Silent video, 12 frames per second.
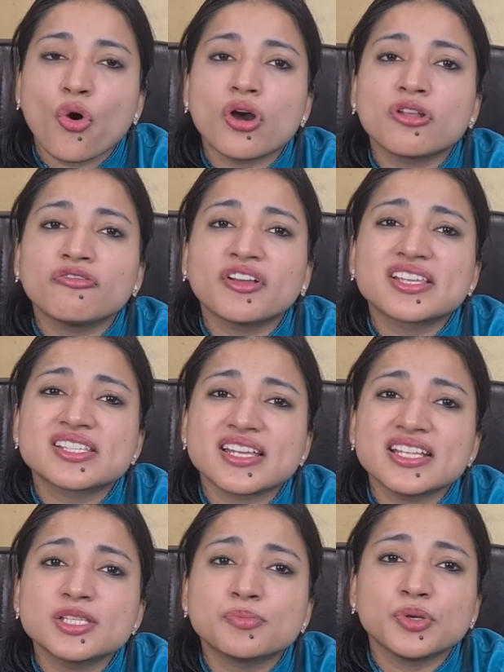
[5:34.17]
or if it
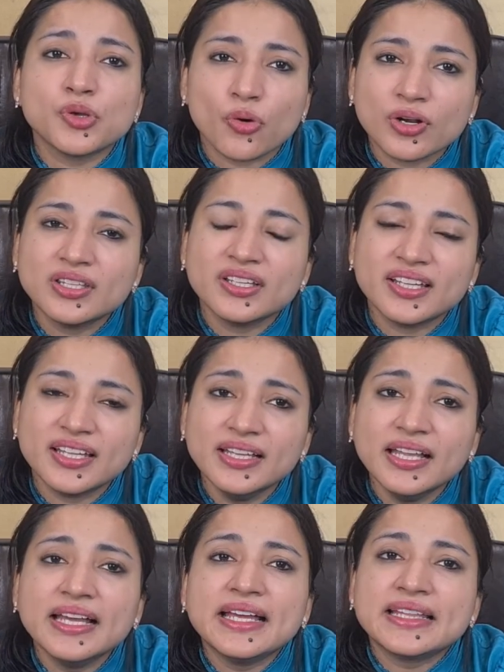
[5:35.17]
extends beyond the nail,
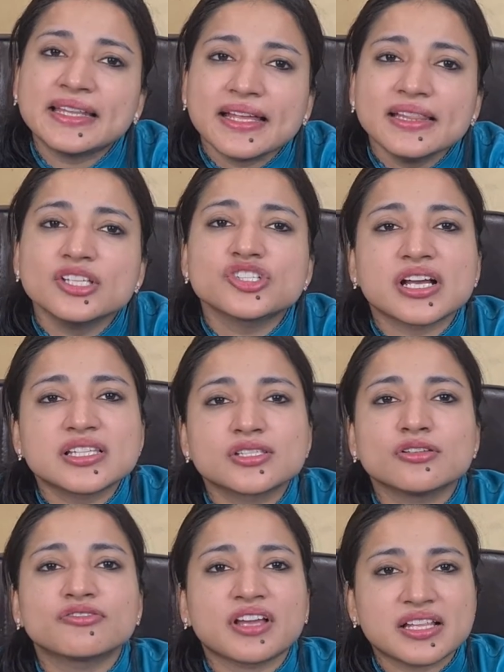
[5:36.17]
then the
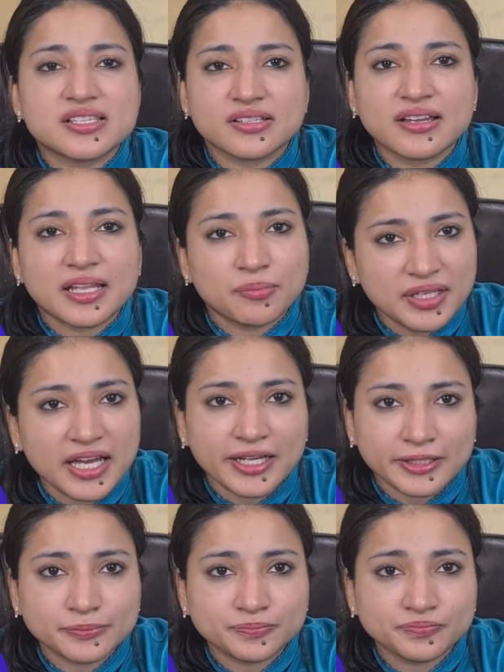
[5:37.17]
chances of cancer can be
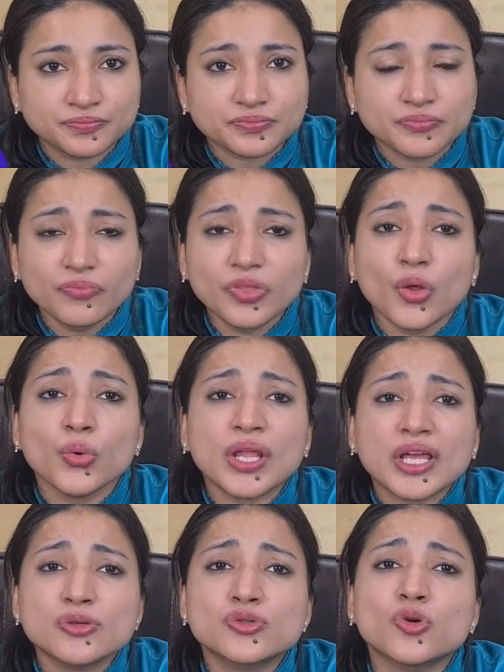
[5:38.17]
high.
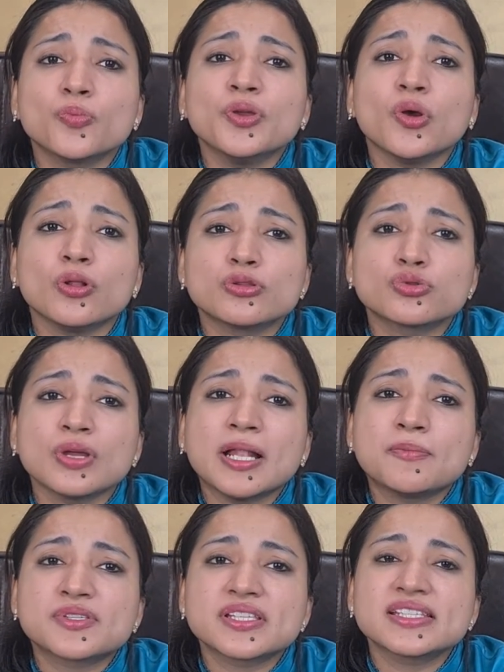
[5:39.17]
Onychoscopy also
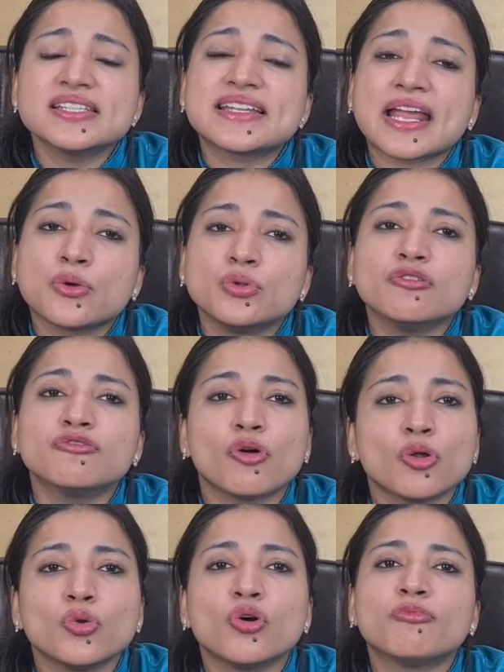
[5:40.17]
helps us in regular
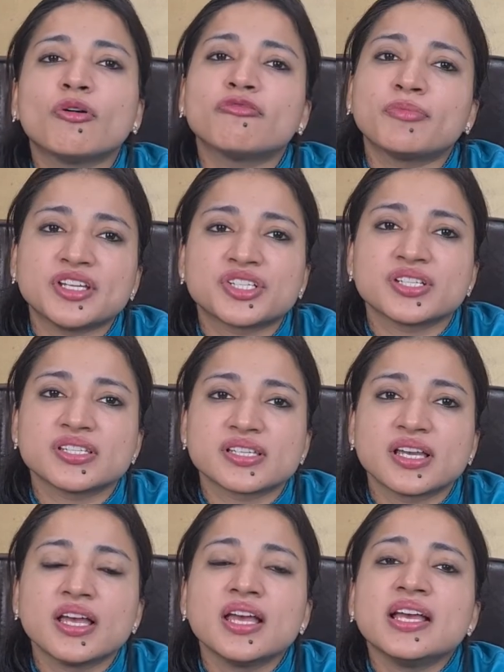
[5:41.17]
follow-up of patients.
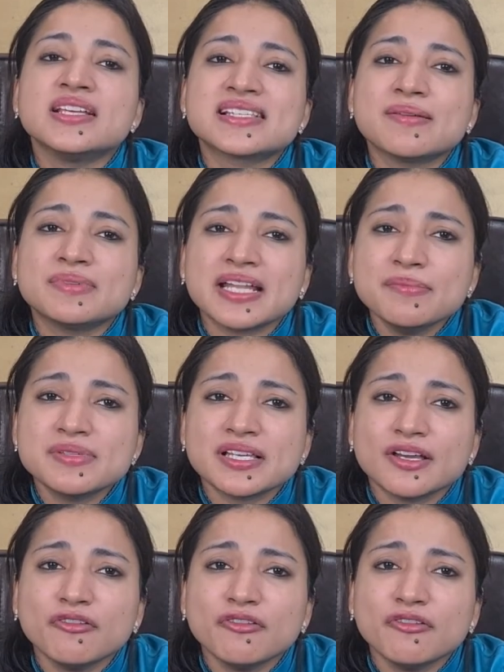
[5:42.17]
Sometimes